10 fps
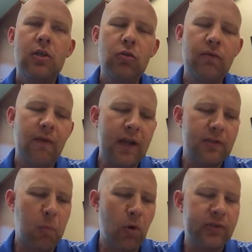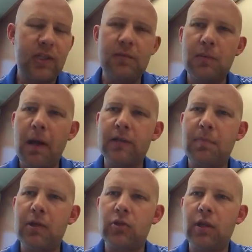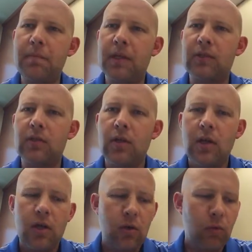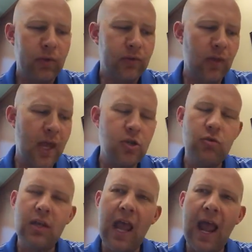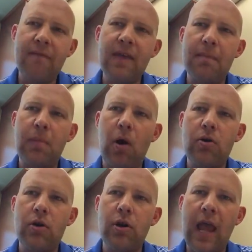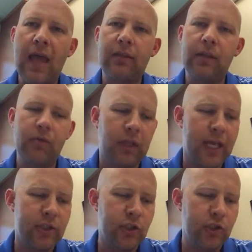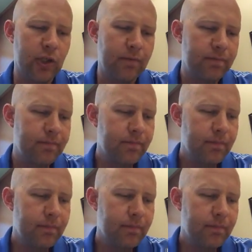unified sports teams by Special Olympics was so that you could have that partner and athlete relationship.